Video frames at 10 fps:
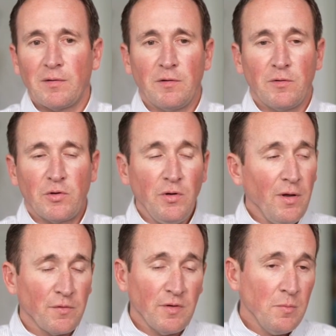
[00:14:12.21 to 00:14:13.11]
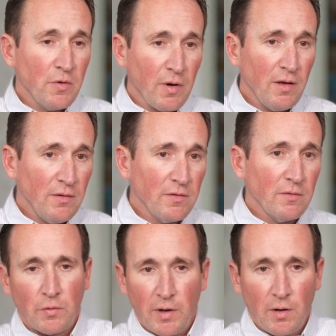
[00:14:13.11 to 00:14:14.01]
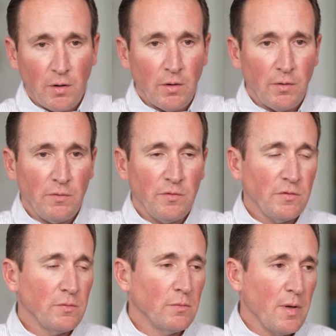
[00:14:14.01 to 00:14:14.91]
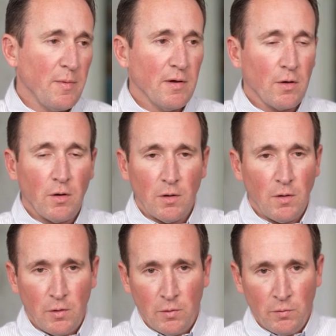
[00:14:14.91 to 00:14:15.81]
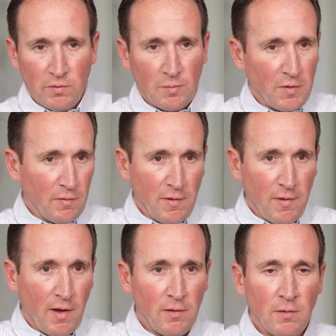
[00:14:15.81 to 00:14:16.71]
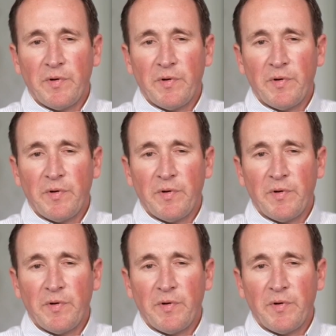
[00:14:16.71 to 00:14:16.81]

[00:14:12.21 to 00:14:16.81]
You could have some credit cards, maybe a car loan, something like that.